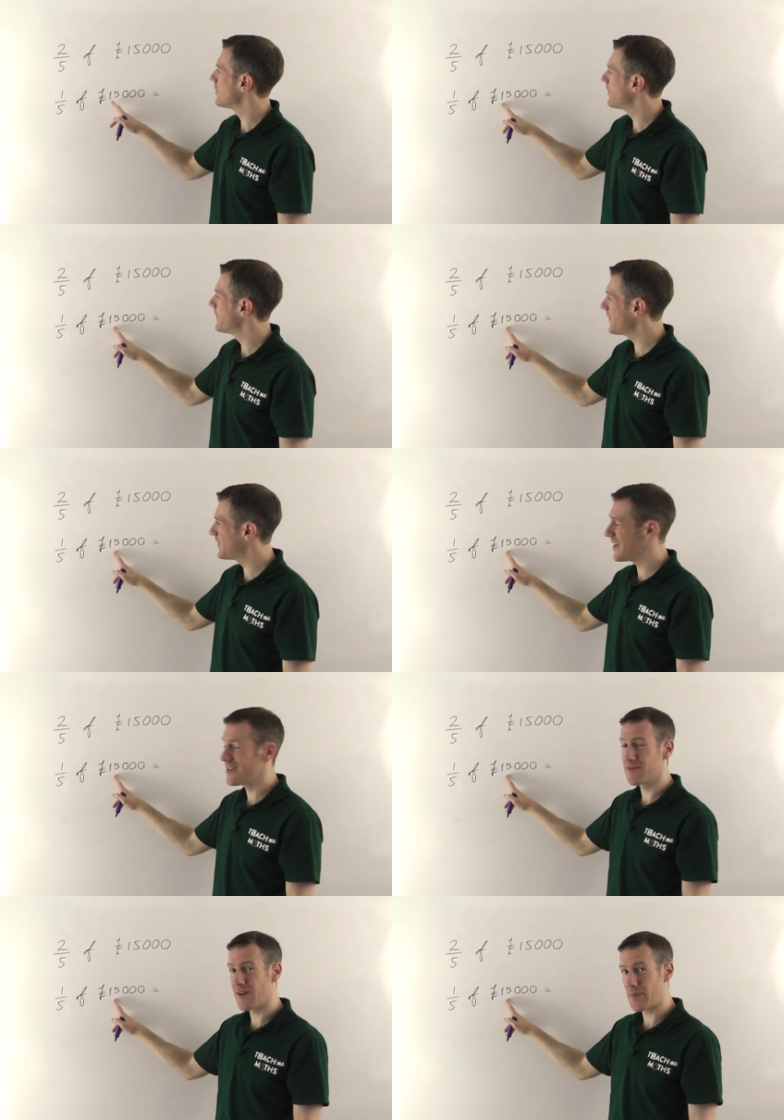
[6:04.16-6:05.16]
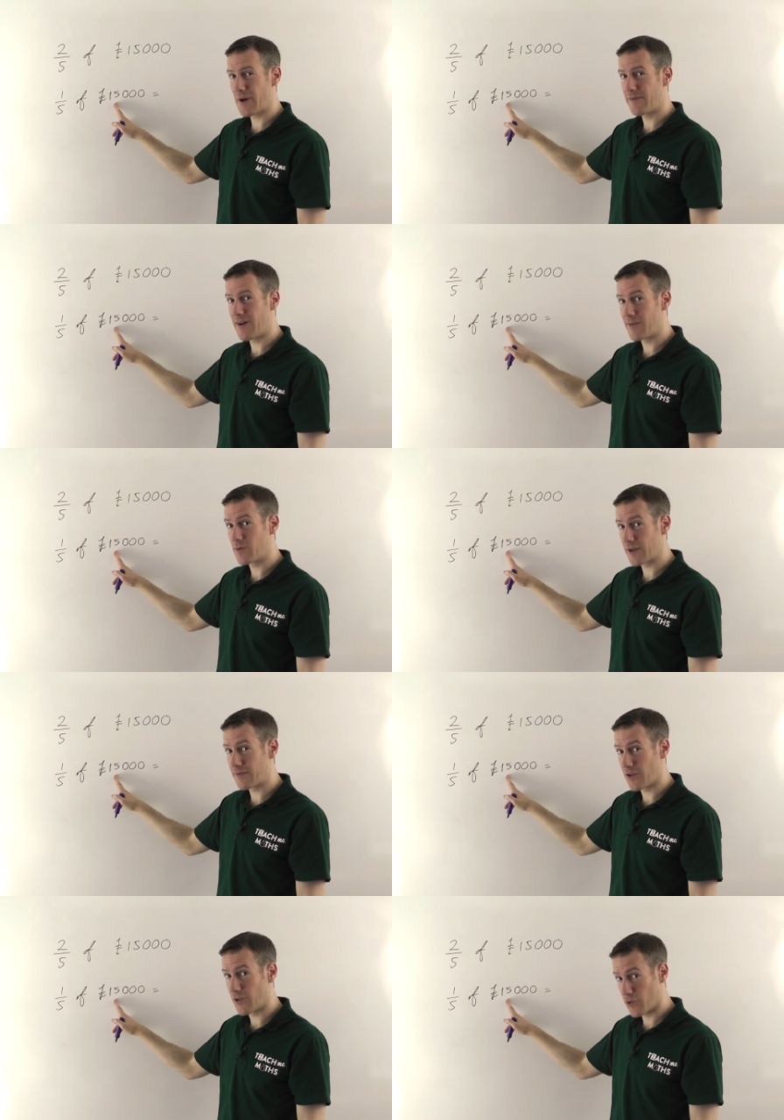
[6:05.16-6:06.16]
Well, 15 divided by 5 will
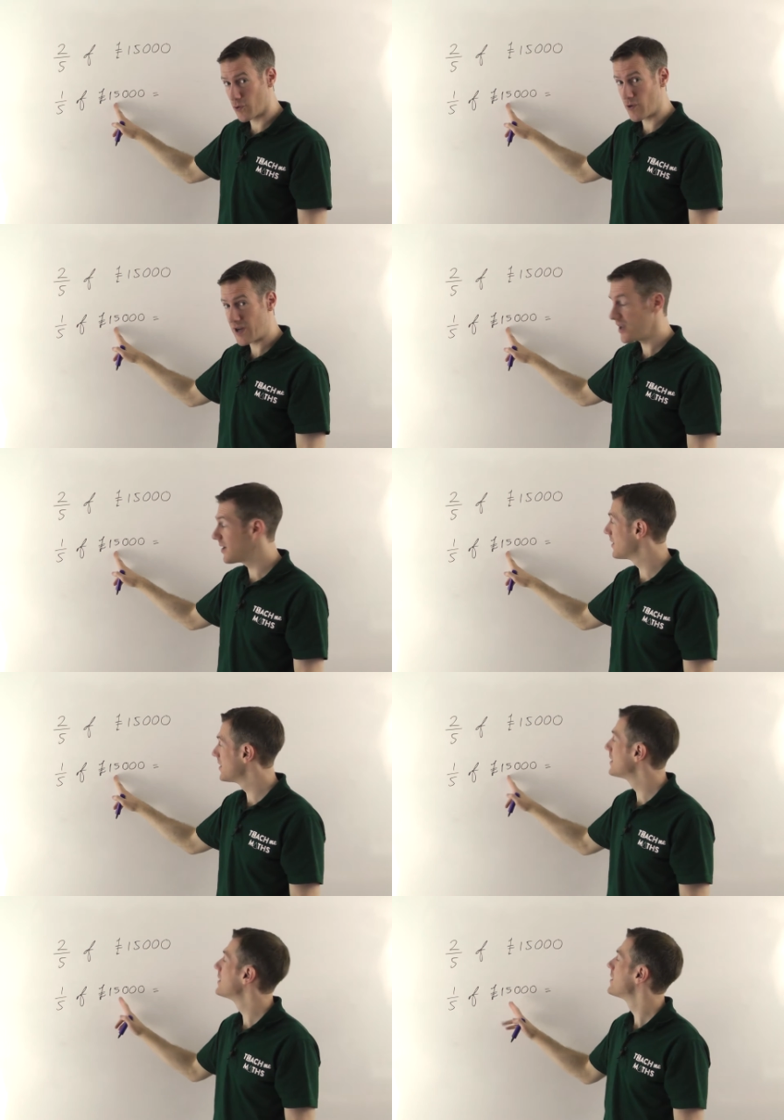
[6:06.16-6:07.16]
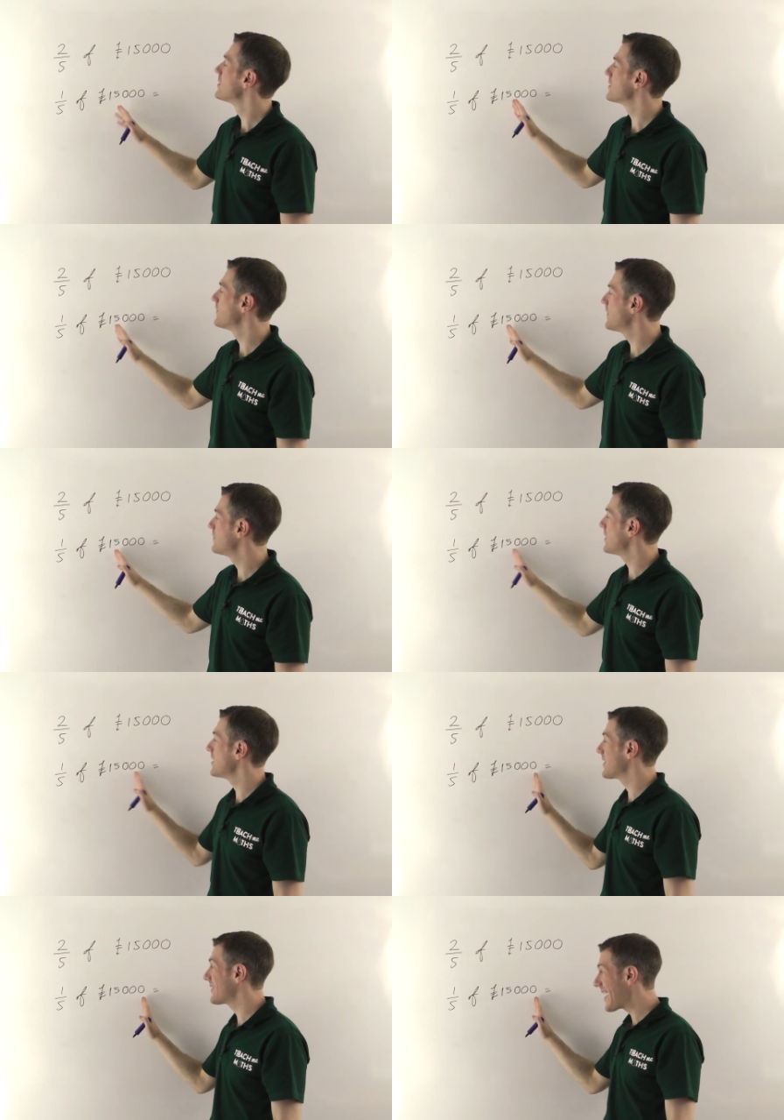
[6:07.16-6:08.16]
give you 3. So
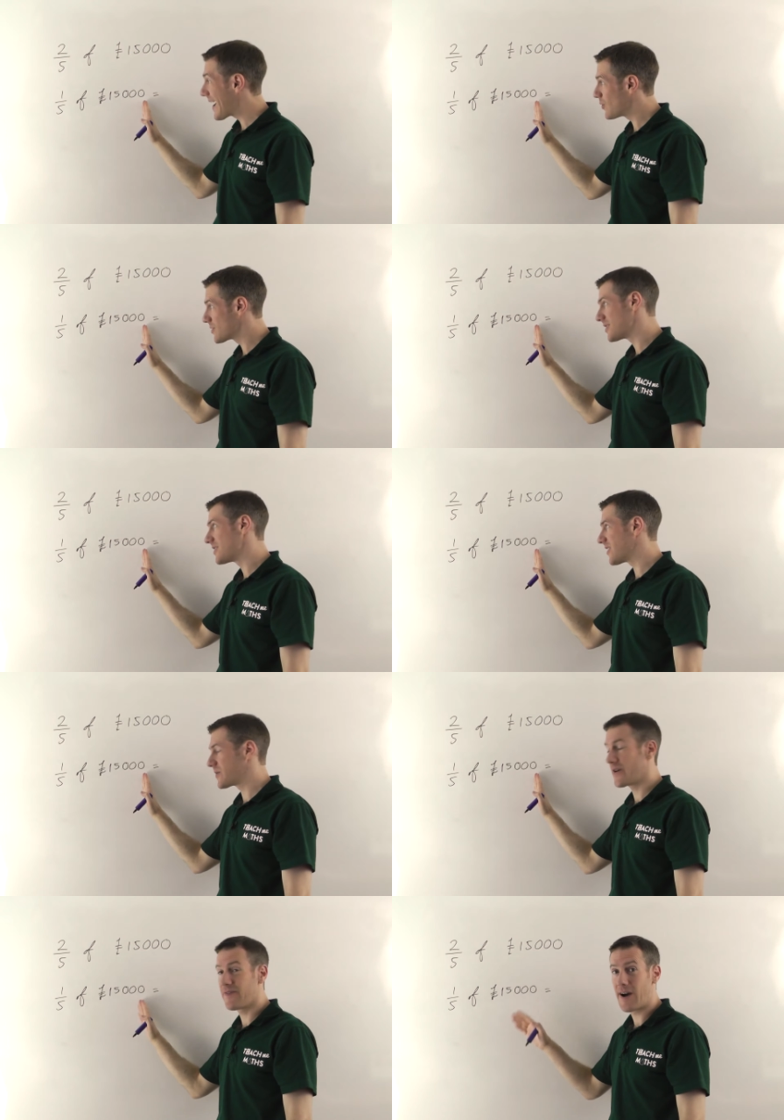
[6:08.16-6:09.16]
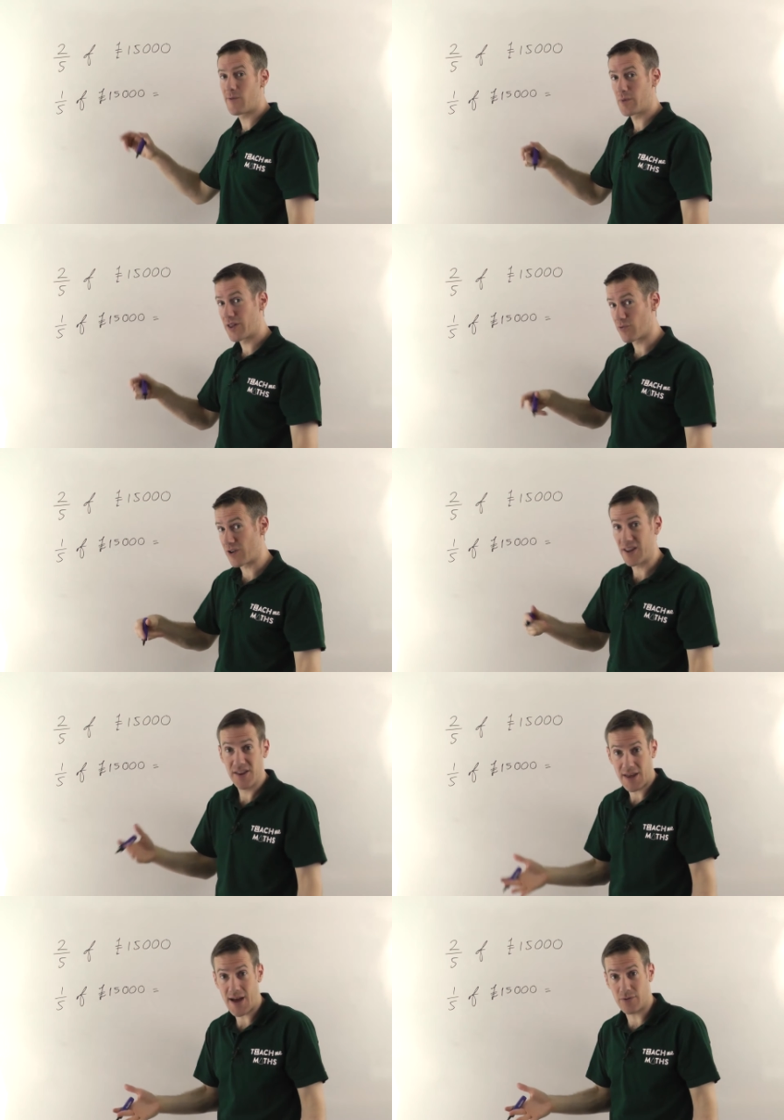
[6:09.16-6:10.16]
15,000 divided by 5 will be
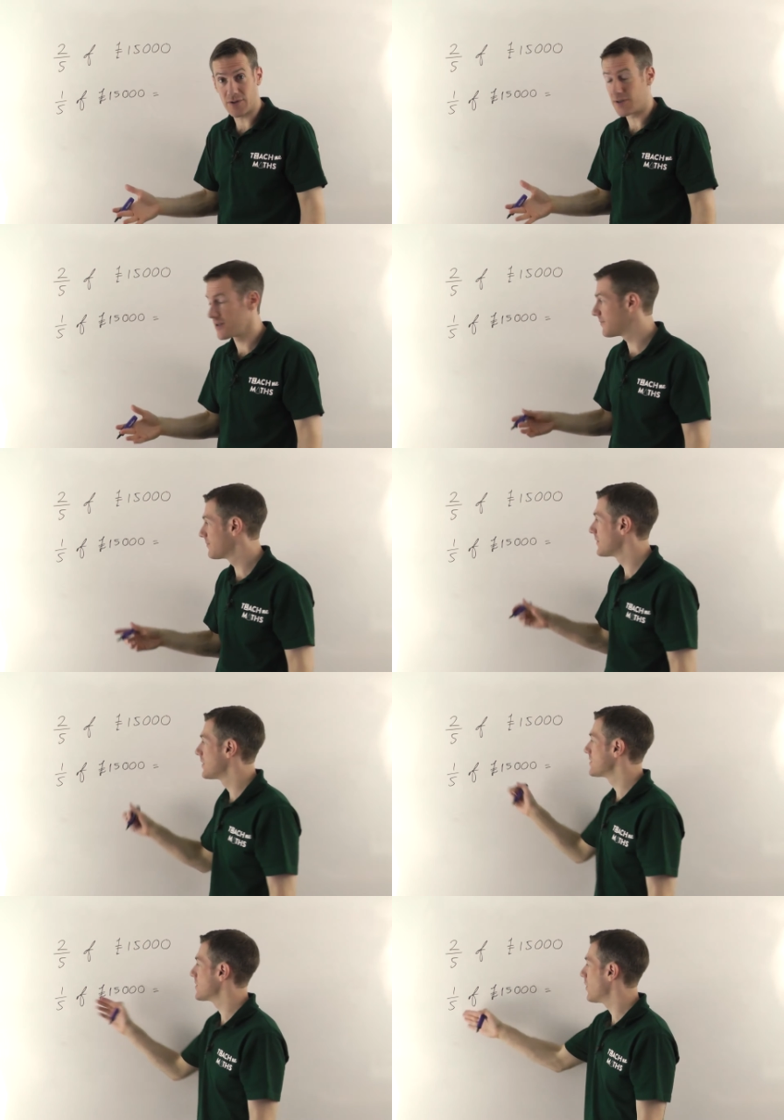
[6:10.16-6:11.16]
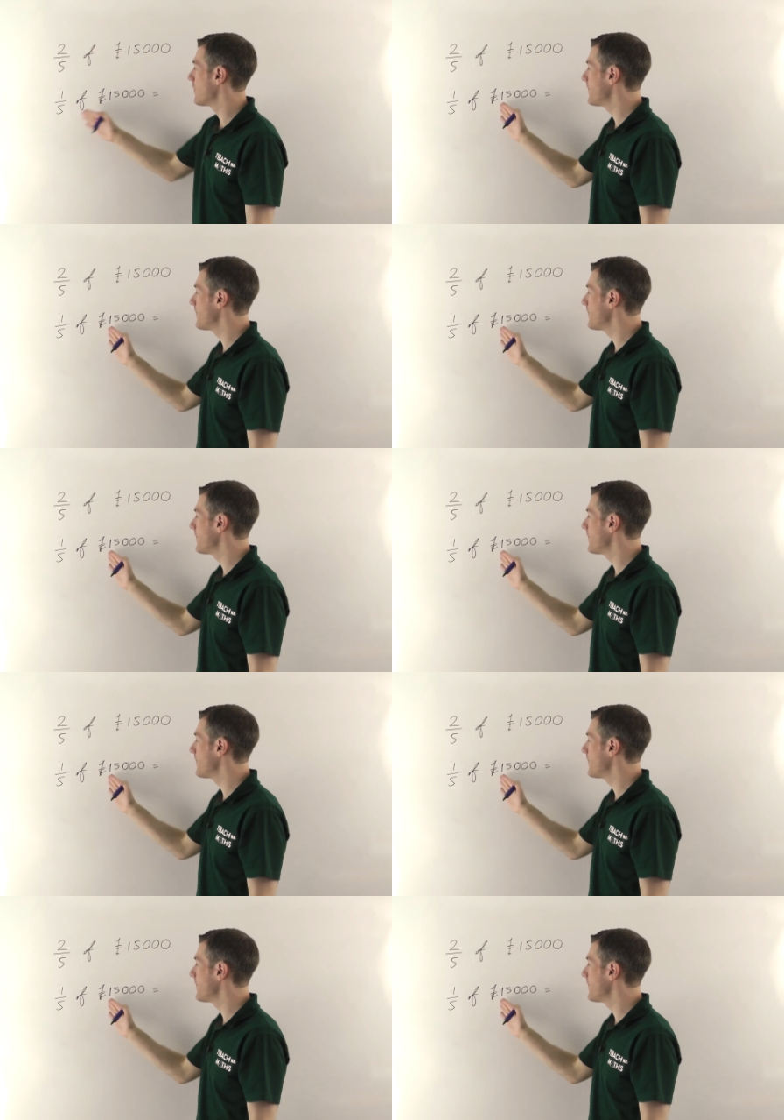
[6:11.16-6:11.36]
3,000. So a